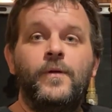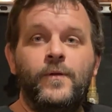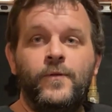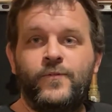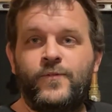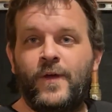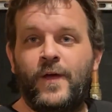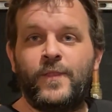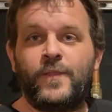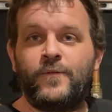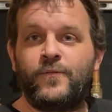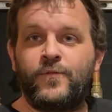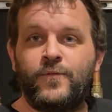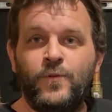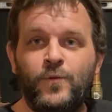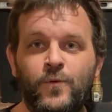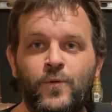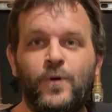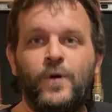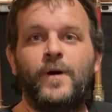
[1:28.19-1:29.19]
setting the
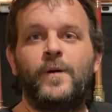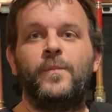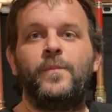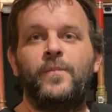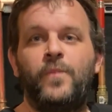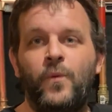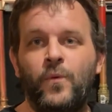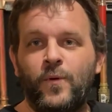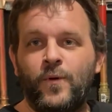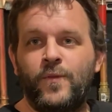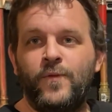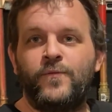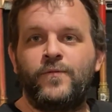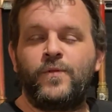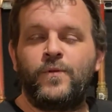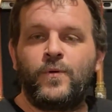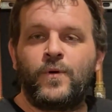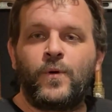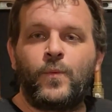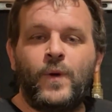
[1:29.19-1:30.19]
floor, pouring the
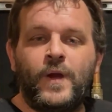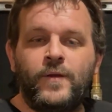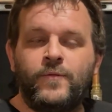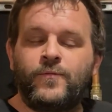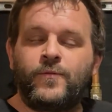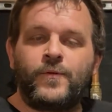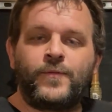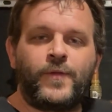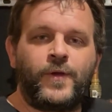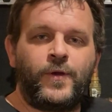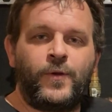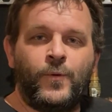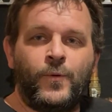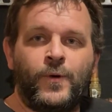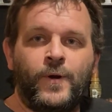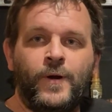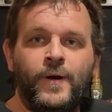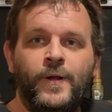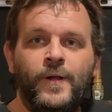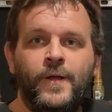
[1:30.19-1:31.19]
floor, waiting for it to
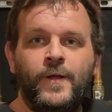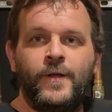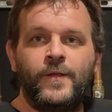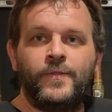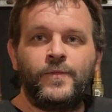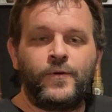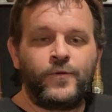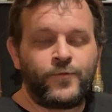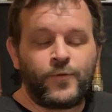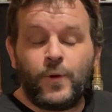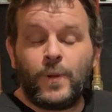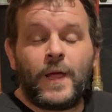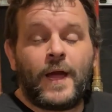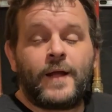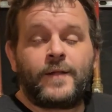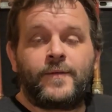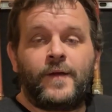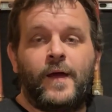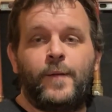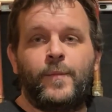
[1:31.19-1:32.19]
cure. There's no
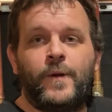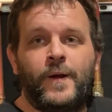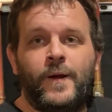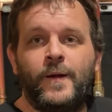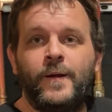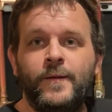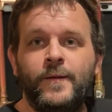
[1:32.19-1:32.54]
lag time here.